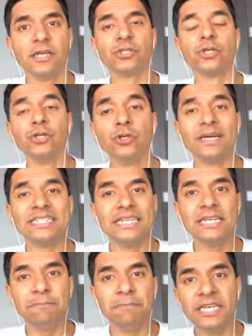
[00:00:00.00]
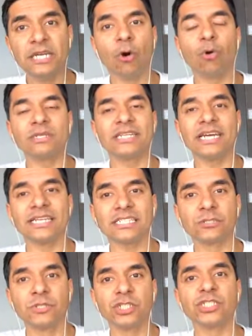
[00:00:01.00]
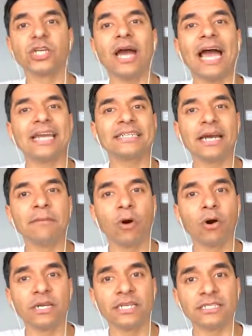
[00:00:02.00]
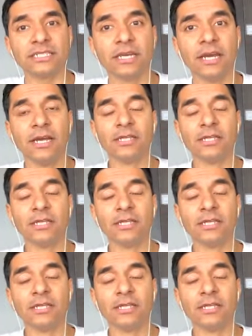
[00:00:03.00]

So you do a T P O test, which is your antibodies.